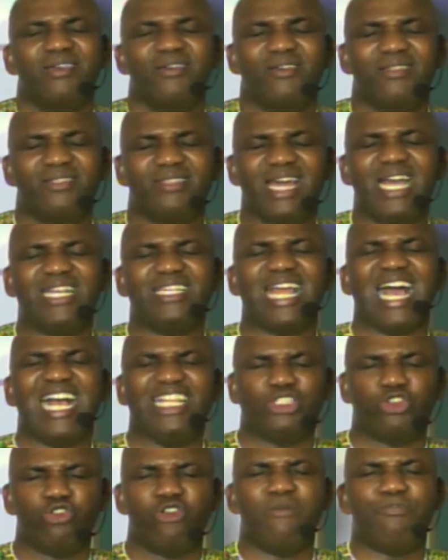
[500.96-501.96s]
that
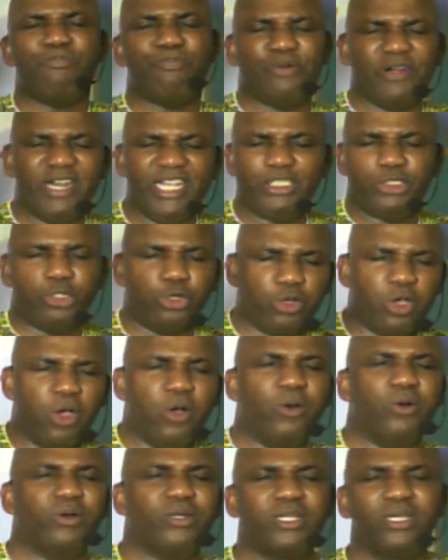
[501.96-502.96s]
as you have prayed to
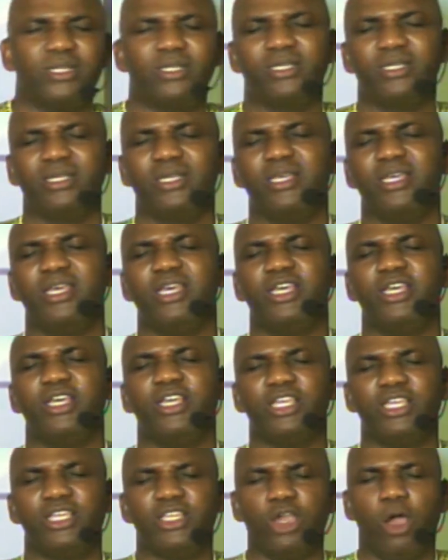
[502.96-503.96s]
God,
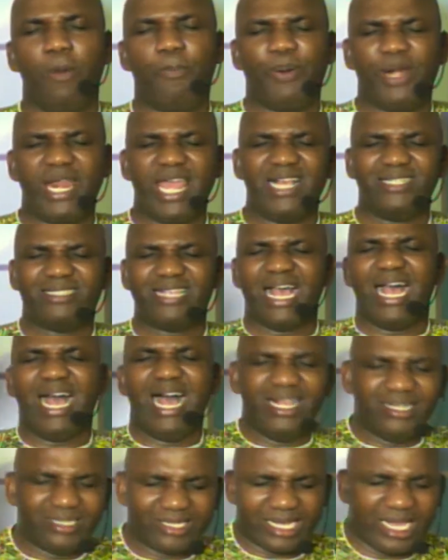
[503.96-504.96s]
your prayers are
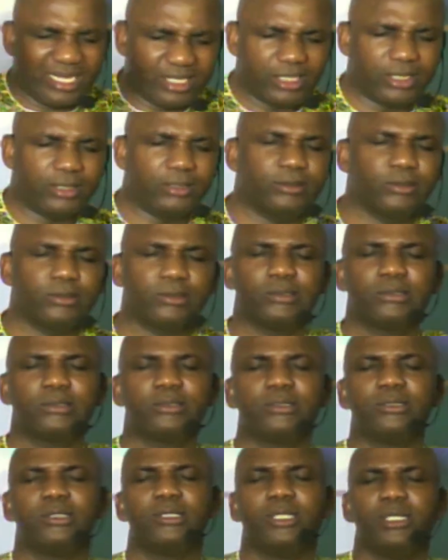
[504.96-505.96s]
answered.
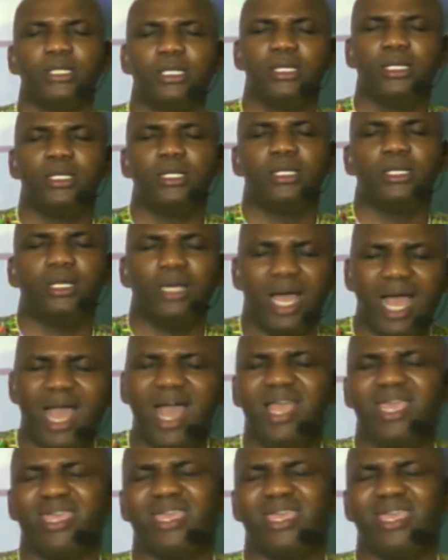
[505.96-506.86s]
I